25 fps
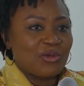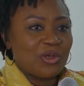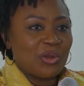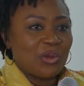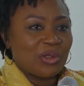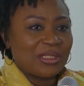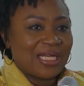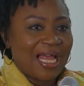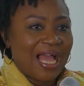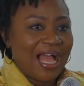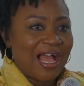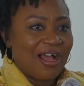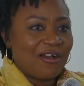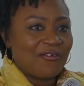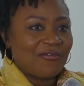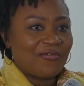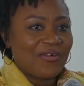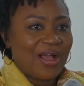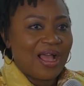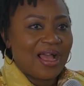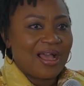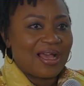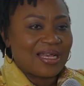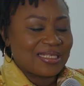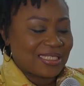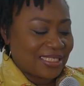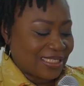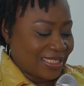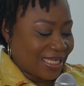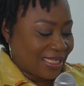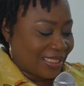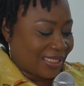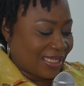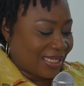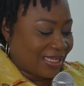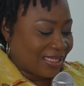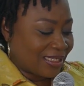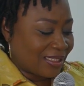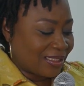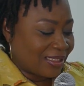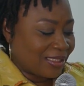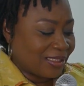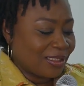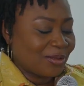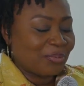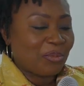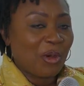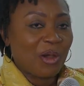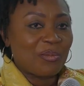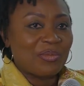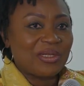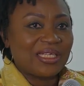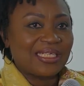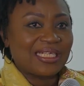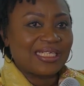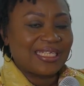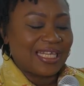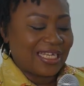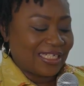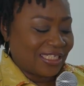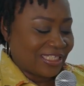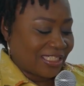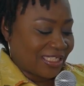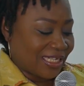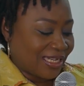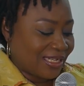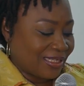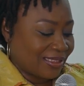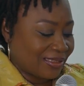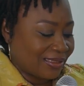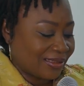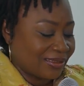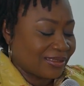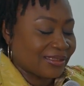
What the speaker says: we would have our second public lecture.